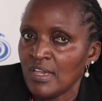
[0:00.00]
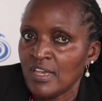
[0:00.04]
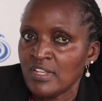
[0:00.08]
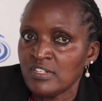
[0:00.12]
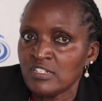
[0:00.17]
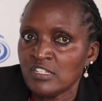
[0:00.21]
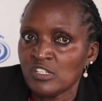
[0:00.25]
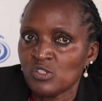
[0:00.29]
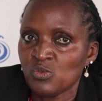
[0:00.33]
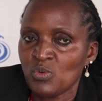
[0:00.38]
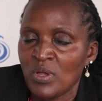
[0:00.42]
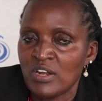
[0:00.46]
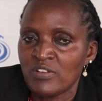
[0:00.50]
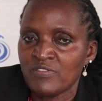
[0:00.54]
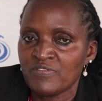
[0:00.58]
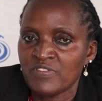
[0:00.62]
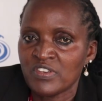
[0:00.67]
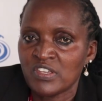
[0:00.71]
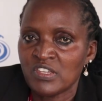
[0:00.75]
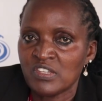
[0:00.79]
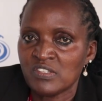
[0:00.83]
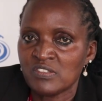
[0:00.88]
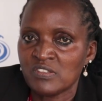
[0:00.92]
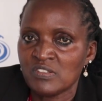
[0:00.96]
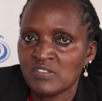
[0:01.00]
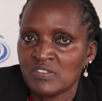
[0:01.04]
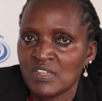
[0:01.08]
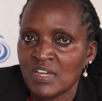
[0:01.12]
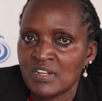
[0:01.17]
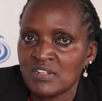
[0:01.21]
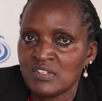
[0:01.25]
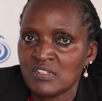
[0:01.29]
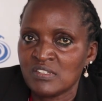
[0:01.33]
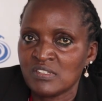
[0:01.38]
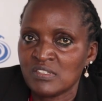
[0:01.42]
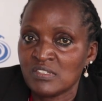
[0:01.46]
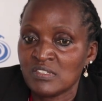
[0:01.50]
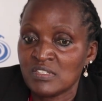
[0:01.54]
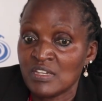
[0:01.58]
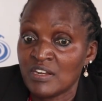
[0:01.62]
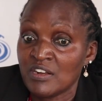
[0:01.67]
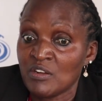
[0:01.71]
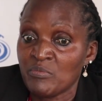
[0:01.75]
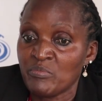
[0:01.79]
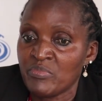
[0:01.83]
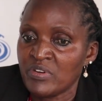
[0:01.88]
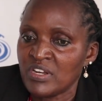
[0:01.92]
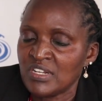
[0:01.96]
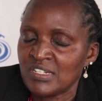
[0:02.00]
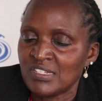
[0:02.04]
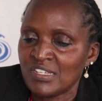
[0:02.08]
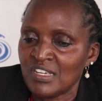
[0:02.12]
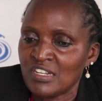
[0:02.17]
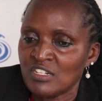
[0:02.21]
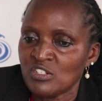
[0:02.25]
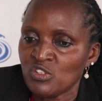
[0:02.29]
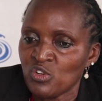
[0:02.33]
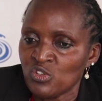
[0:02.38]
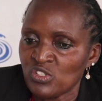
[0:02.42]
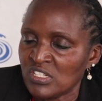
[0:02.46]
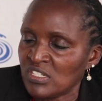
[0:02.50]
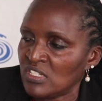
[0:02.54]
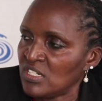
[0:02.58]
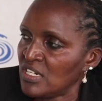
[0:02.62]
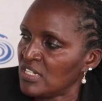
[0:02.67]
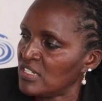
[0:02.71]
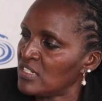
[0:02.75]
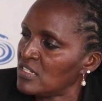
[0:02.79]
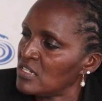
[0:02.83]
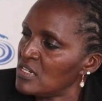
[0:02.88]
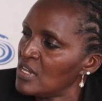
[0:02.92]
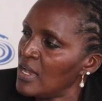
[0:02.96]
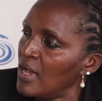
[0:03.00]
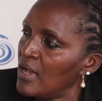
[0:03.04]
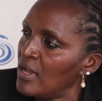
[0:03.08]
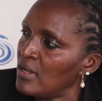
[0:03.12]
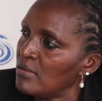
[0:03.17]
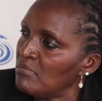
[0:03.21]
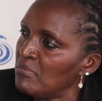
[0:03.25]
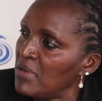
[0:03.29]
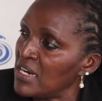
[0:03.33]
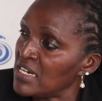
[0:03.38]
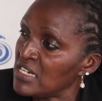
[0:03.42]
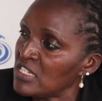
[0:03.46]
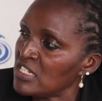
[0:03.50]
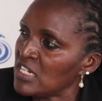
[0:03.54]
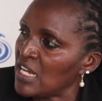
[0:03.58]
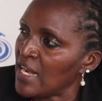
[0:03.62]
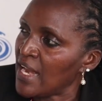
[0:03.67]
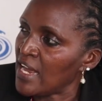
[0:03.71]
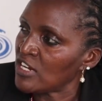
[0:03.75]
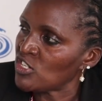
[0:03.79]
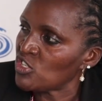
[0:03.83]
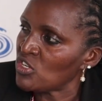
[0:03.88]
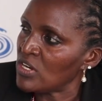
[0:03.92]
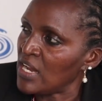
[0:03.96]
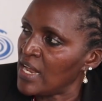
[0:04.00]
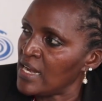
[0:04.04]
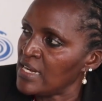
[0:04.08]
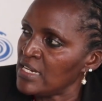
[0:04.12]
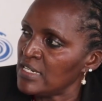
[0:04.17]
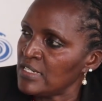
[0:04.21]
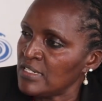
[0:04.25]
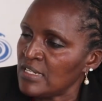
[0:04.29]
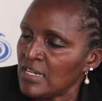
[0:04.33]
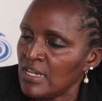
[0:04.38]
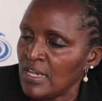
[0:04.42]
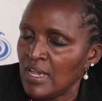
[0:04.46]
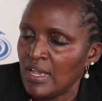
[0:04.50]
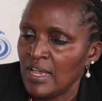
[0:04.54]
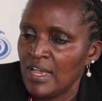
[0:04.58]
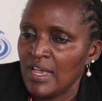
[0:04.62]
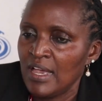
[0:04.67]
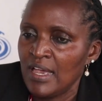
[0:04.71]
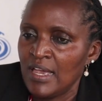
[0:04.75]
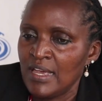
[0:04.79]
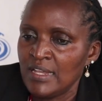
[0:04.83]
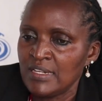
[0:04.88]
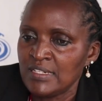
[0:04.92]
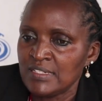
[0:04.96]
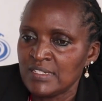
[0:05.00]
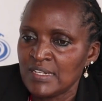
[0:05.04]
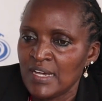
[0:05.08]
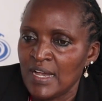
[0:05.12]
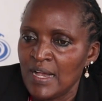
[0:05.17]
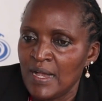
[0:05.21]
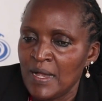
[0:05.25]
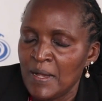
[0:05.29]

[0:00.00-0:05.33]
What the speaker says: And is one of the cases that is celebrated not just here but internationally. Yeah. And